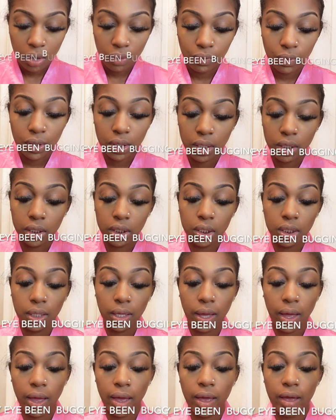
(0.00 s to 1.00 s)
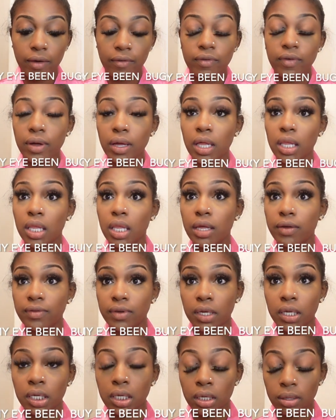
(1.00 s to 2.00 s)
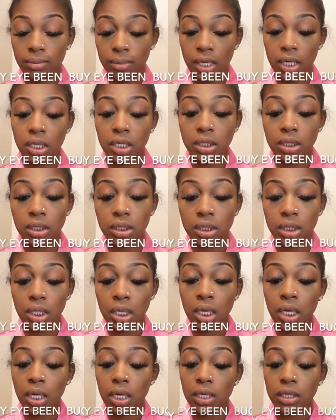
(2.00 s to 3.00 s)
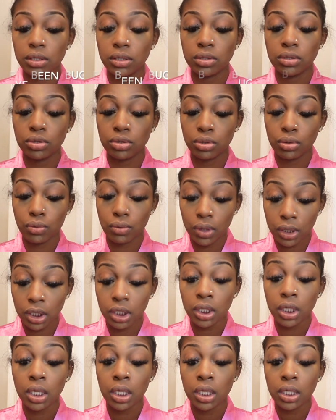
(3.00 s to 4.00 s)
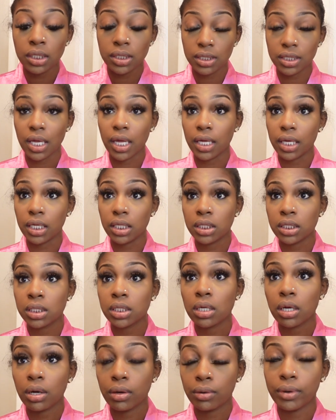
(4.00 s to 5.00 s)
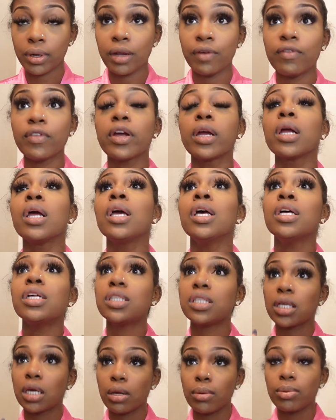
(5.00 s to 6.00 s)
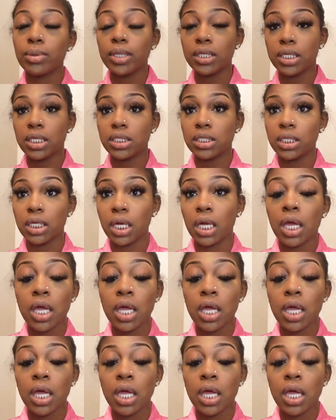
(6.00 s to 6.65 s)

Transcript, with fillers: We literally have 11 minutes and 20 seconds or whatever to complete this look.